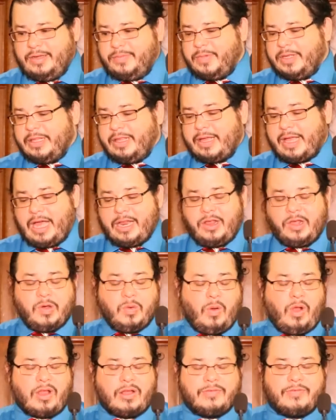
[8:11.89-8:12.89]
I
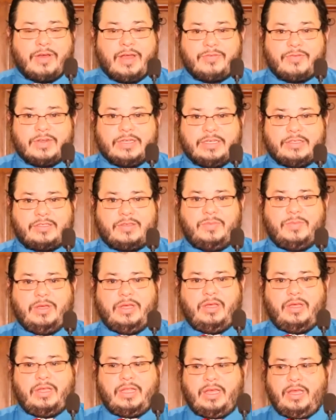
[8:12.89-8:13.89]
didn't qualify for
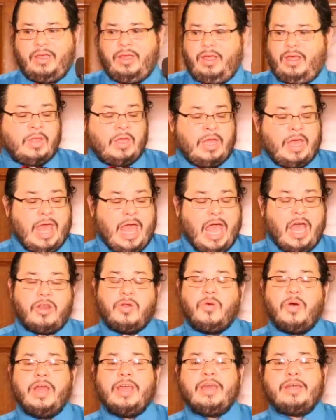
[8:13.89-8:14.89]
disability. How
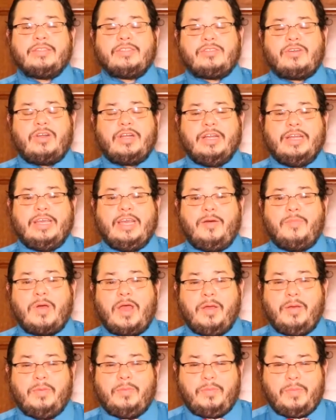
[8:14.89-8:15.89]
do I get started to
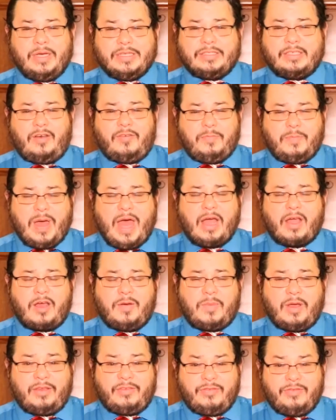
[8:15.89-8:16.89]
get myself back on
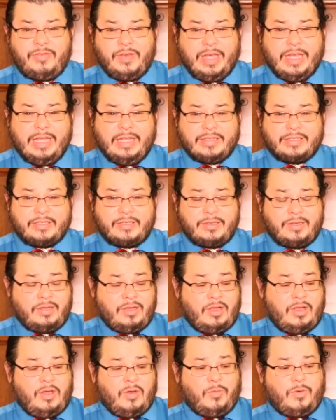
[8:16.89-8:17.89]
my feet
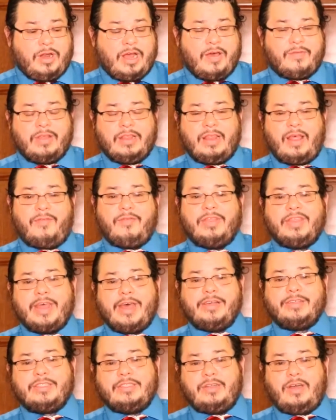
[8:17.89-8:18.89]
when I have
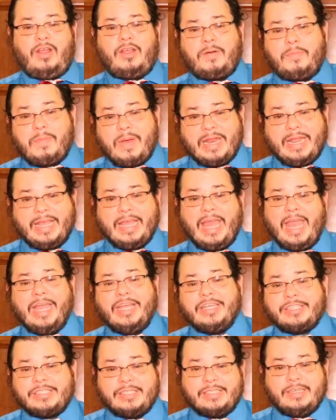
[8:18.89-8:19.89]
$11,000
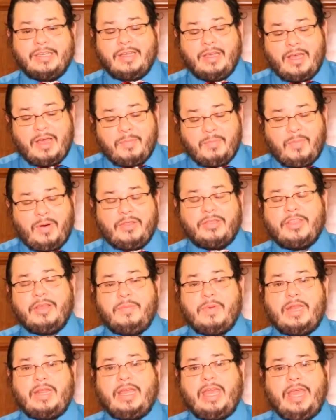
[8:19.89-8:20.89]
medication, monthly
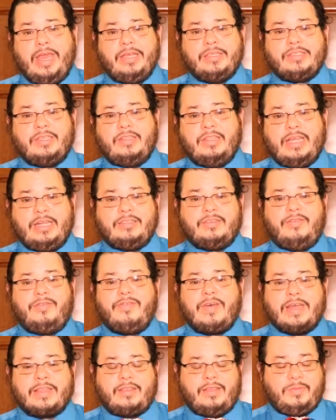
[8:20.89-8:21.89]
medication that is
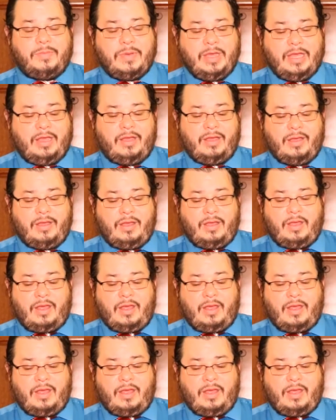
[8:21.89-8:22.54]
affecting me?